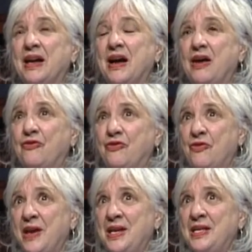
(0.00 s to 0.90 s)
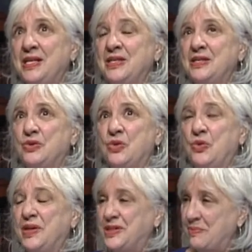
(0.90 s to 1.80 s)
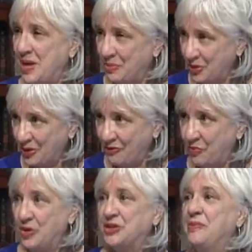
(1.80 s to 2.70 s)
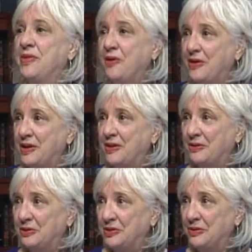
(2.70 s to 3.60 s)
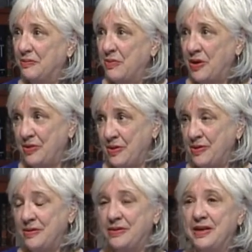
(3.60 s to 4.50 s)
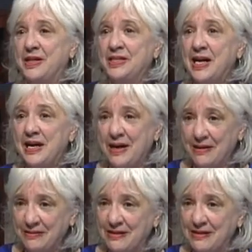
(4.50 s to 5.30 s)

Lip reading: A friend who is a member of Portsmouth Art Guild, Martha Antaya,